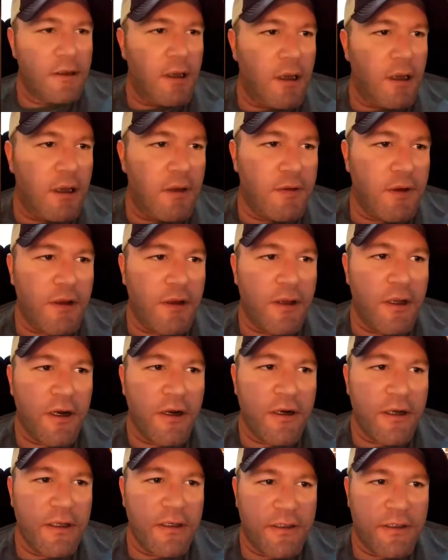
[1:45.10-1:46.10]
The
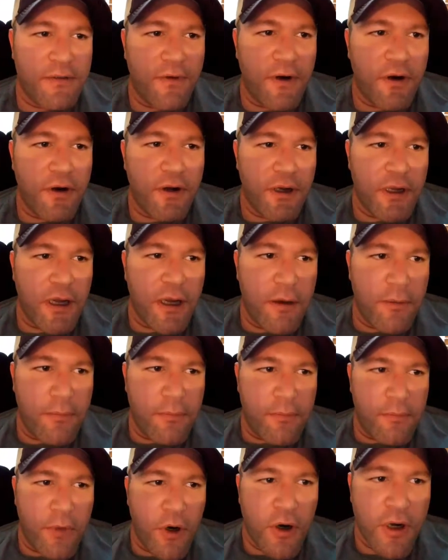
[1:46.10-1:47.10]
clarity, this is a very
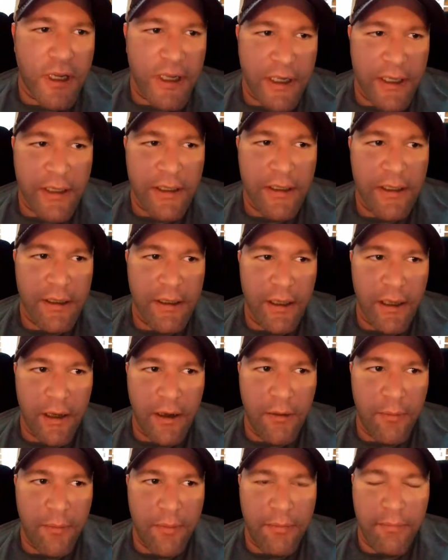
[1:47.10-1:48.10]
murky
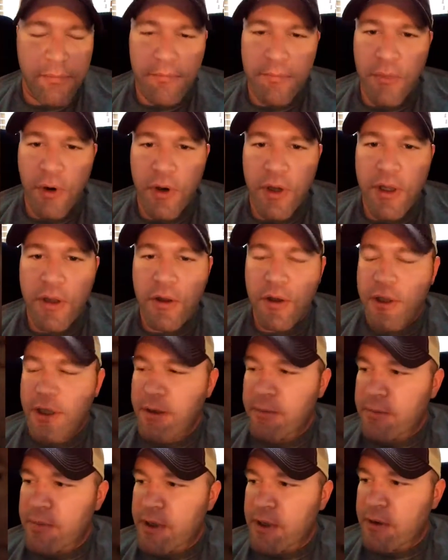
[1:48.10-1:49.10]

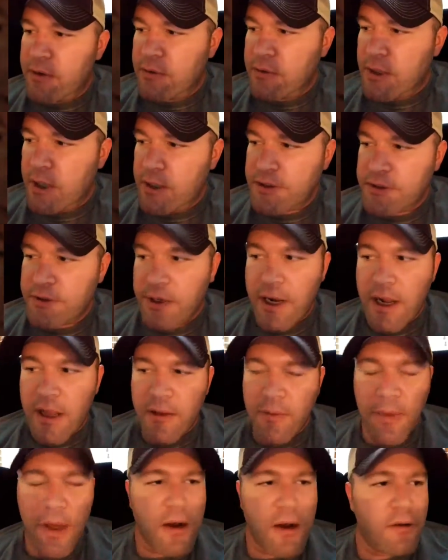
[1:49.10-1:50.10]
looking beer straight out of
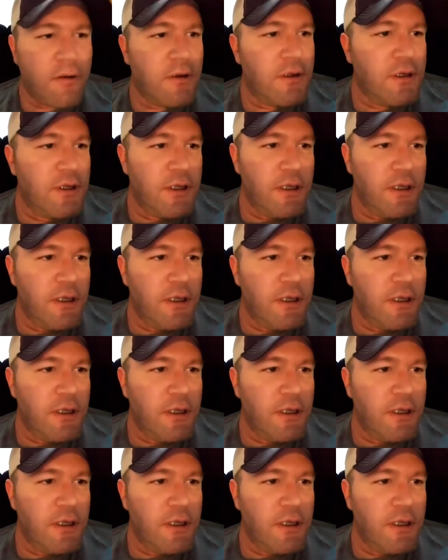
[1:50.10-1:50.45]
the bottle.